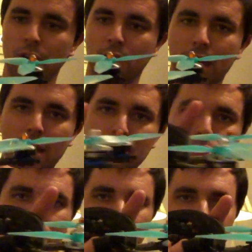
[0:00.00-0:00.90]
you know our
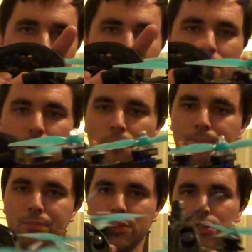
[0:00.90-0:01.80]
cameras are pointed you know
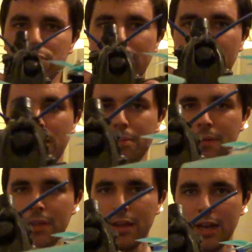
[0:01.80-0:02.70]
straight
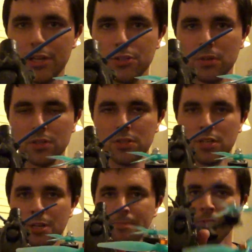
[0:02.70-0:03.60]
up as you can
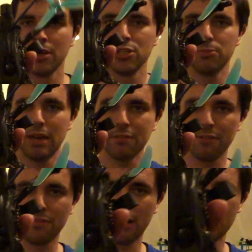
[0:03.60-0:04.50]
see so we have to
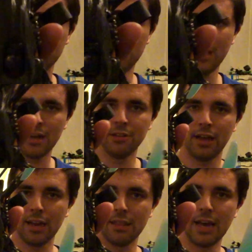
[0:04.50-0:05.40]
fly through the air
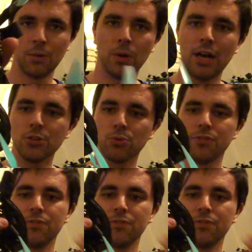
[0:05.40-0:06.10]
like that well as we're